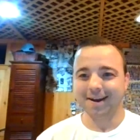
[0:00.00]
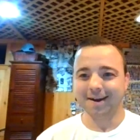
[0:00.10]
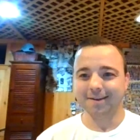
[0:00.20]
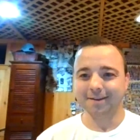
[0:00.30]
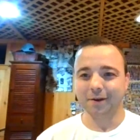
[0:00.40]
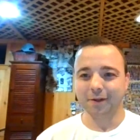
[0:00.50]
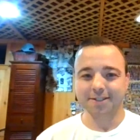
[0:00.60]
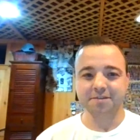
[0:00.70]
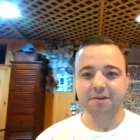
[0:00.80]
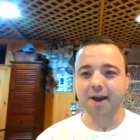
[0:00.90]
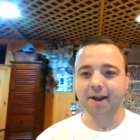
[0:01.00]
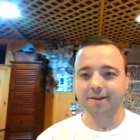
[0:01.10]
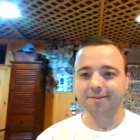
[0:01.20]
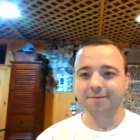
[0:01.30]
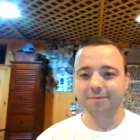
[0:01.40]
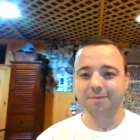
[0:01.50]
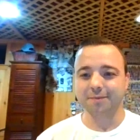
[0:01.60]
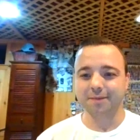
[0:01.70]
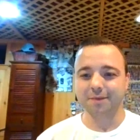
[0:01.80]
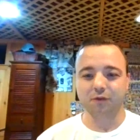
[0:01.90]
uh, you know like divine
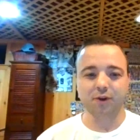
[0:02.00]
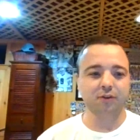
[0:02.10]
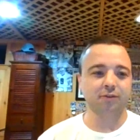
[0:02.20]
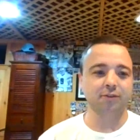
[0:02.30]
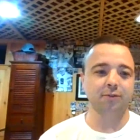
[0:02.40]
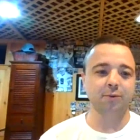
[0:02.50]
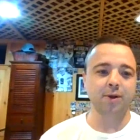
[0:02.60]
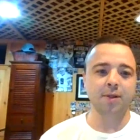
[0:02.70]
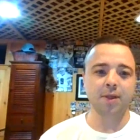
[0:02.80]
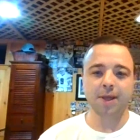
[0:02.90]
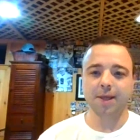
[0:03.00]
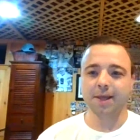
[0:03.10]
creatures, if you will.